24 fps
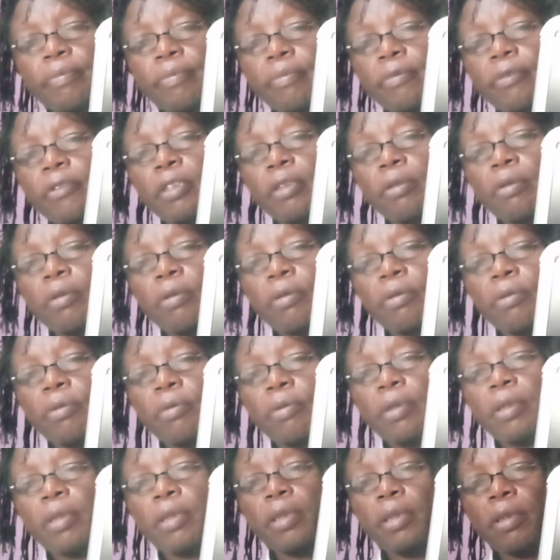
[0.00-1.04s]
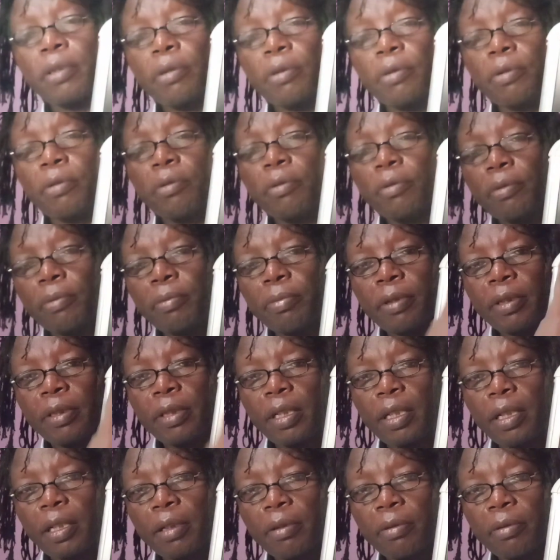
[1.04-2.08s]
It's equal to 20. You do
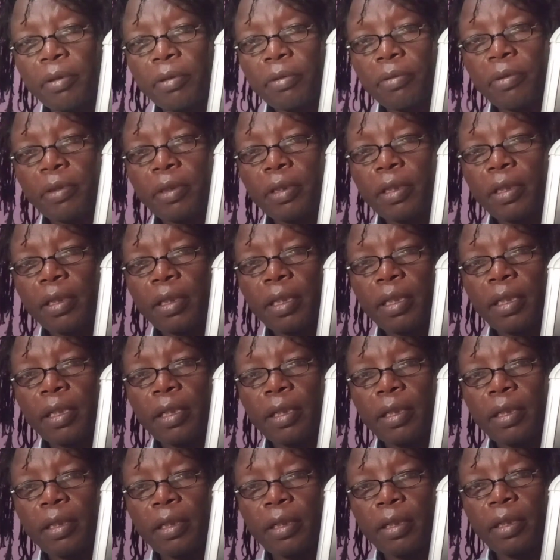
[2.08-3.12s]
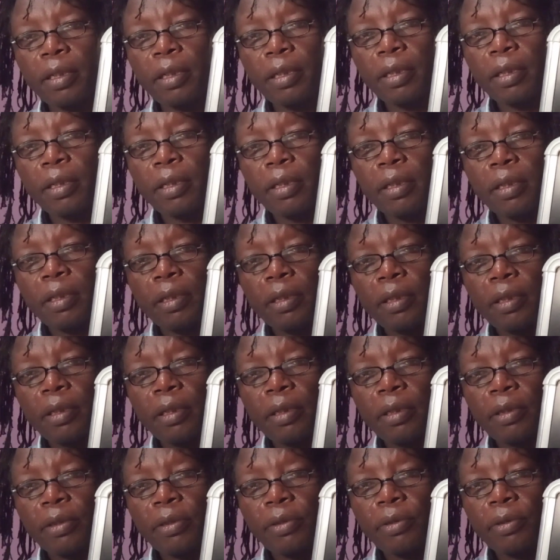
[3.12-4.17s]
basically what we did there.
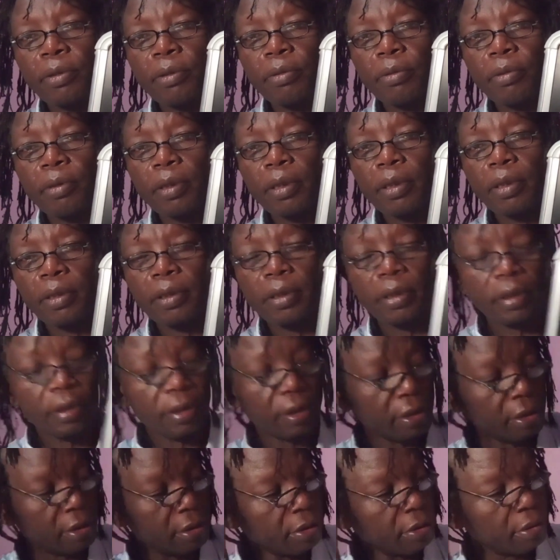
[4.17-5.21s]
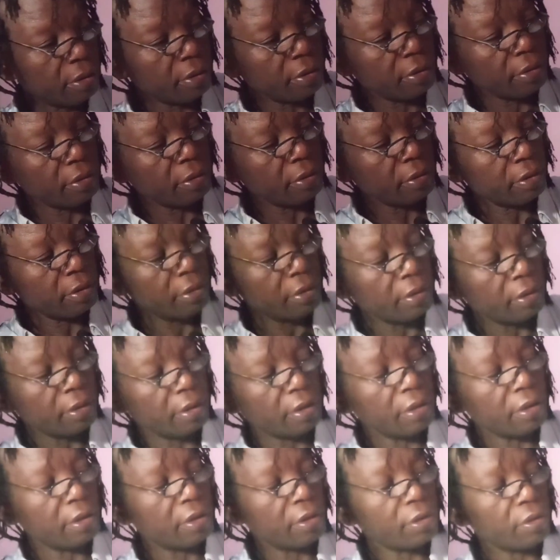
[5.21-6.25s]
So what is this?
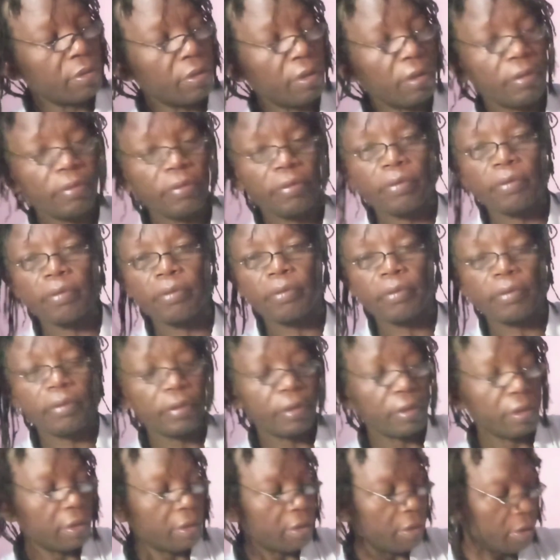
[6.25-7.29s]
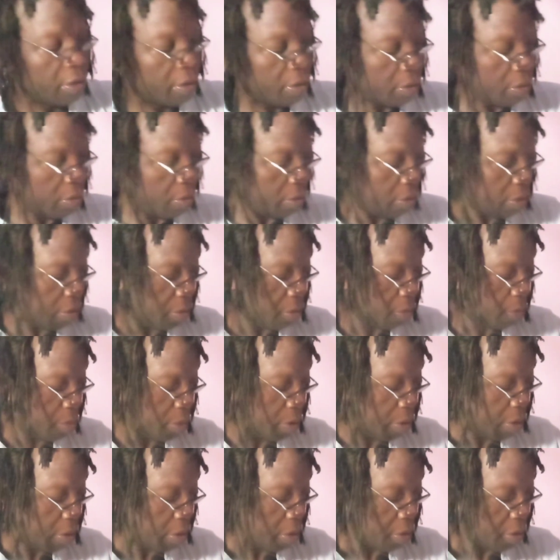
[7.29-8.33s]
This is 12. So it will
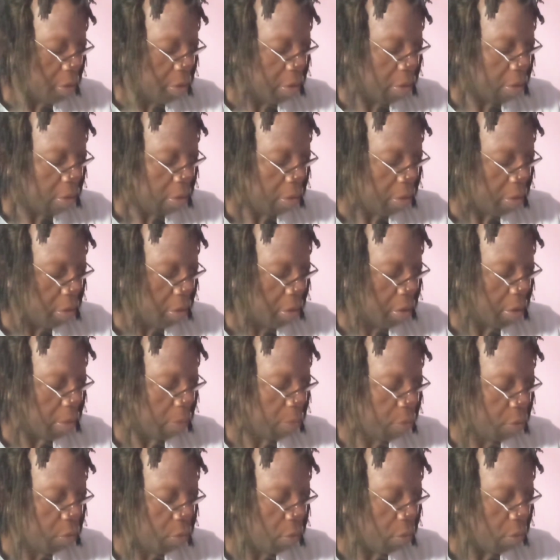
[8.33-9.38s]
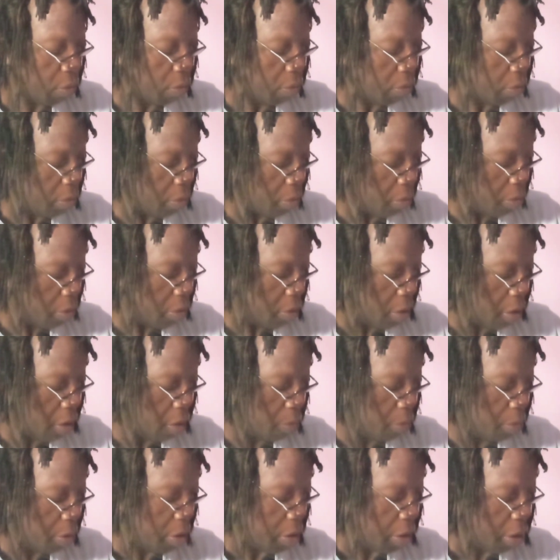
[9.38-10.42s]
be step 2. Let
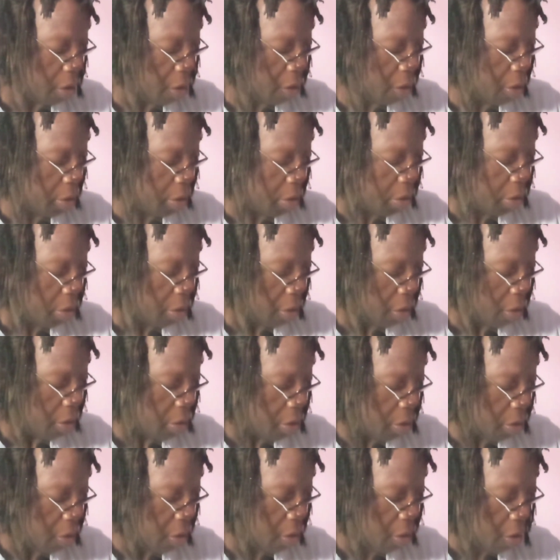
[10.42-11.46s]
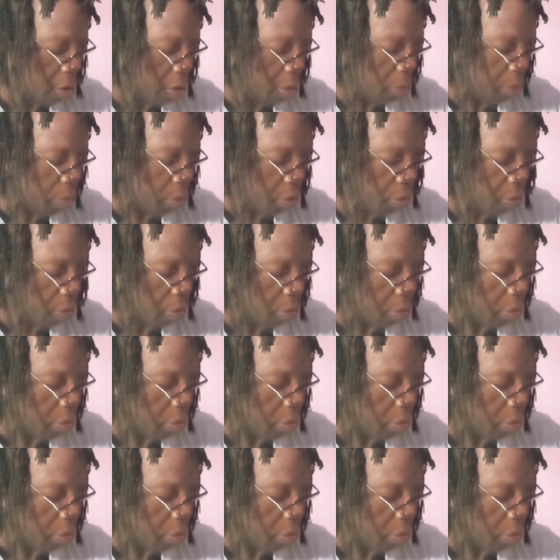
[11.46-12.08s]
me write step 2.